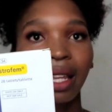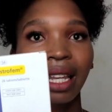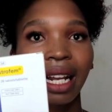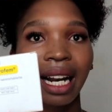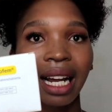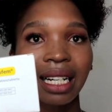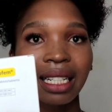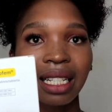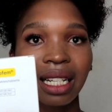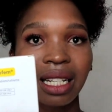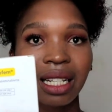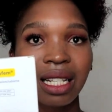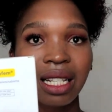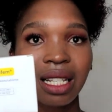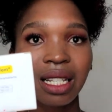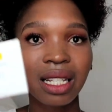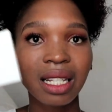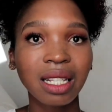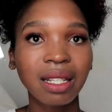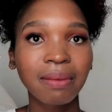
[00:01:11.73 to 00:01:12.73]
lighting
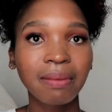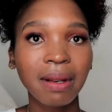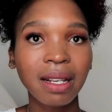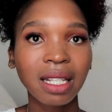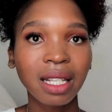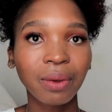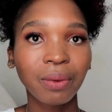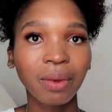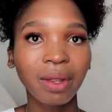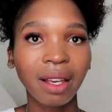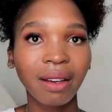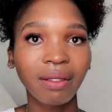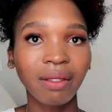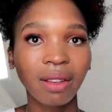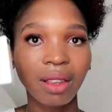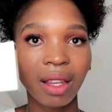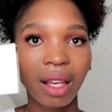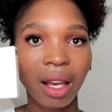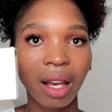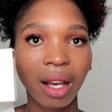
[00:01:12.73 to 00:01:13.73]
is just messing with
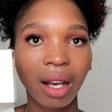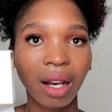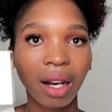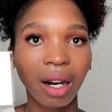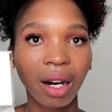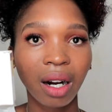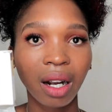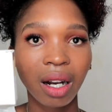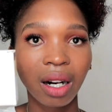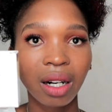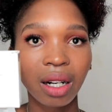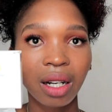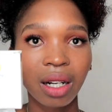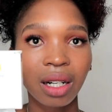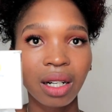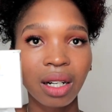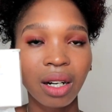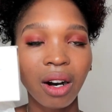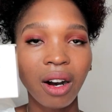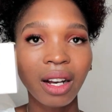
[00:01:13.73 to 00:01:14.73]
everything.
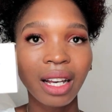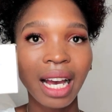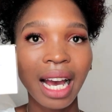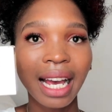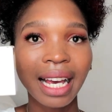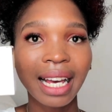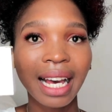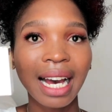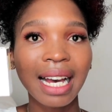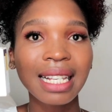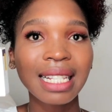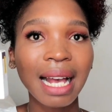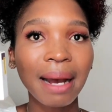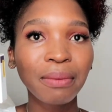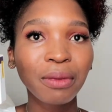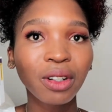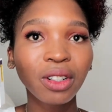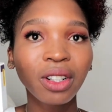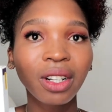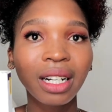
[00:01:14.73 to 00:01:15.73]
Okay guys,
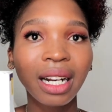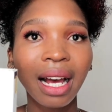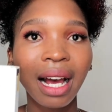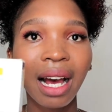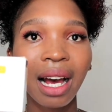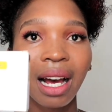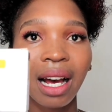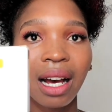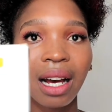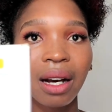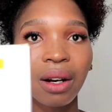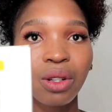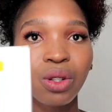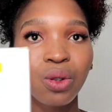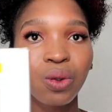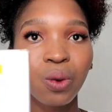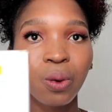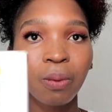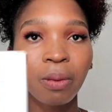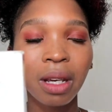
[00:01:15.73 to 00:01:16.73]
I'm not gonna
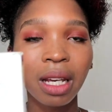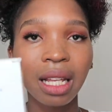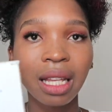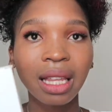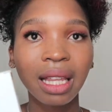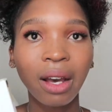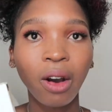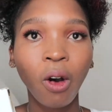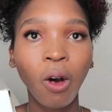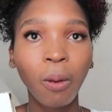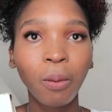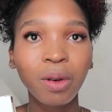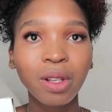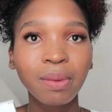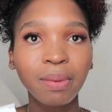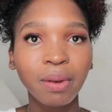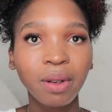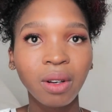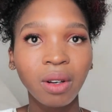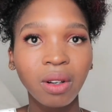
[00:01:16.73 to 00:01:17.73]
zoom in the hormones
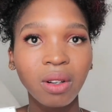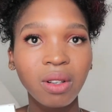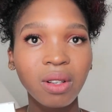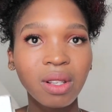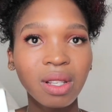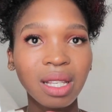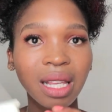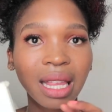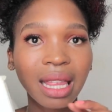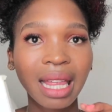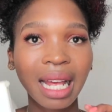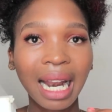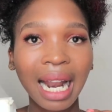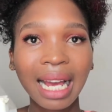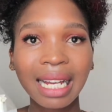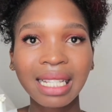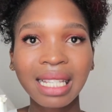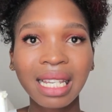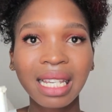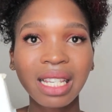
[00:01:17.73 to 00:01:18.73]
because the
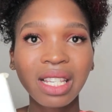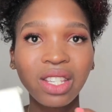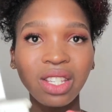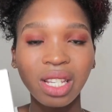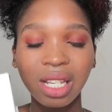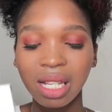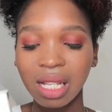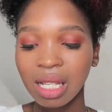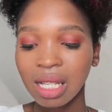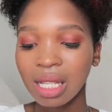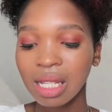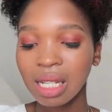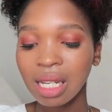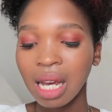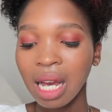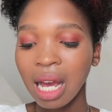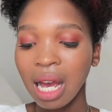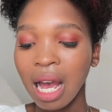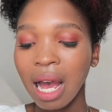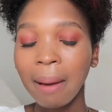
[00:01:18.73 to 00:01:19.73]
lighting is just
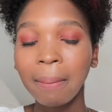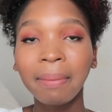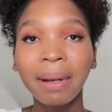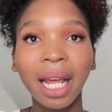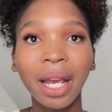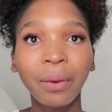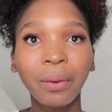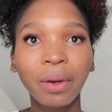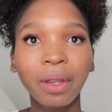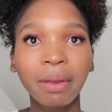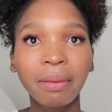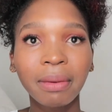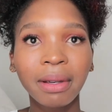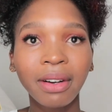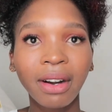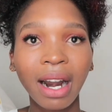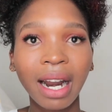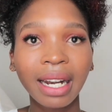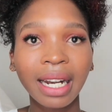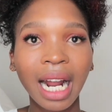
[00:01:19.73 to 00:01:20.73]
playing with me
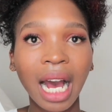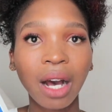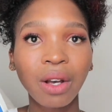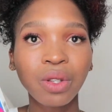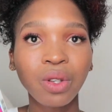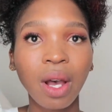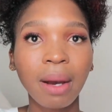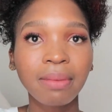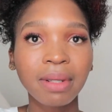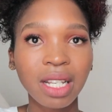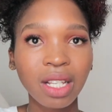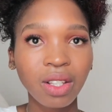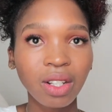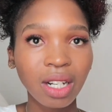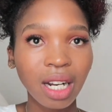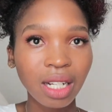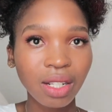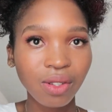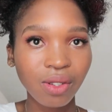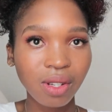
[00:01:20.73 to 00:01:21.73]
right now. So I'm just
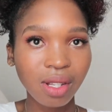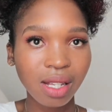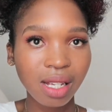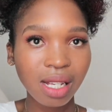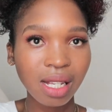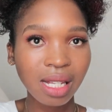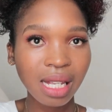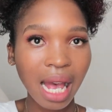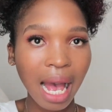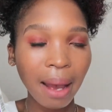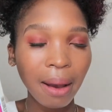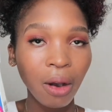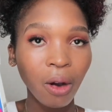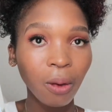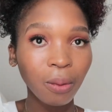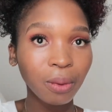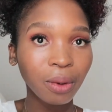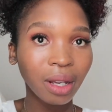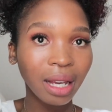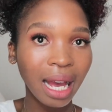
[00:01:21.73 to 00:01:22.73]
gonna do this. I
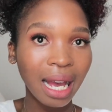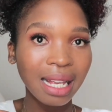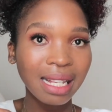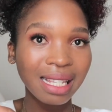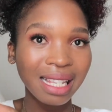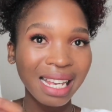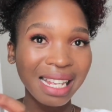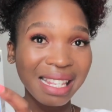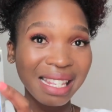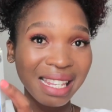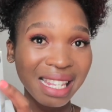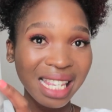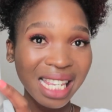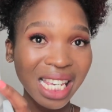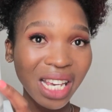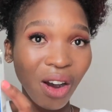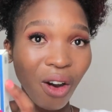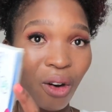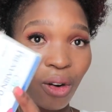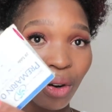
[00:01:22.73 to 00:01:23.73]
hope you guys can
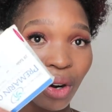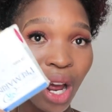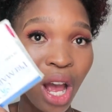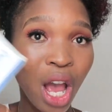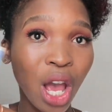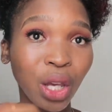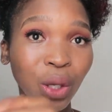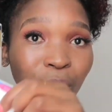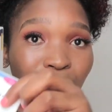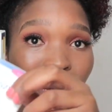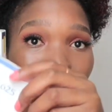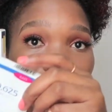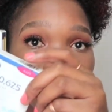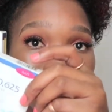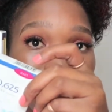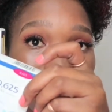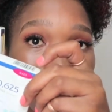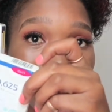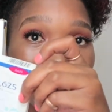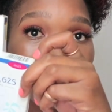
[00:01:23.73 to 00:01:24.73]
see or you will
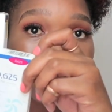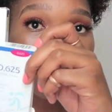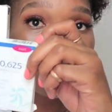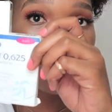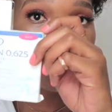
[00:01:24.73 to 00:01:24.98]
know what I'm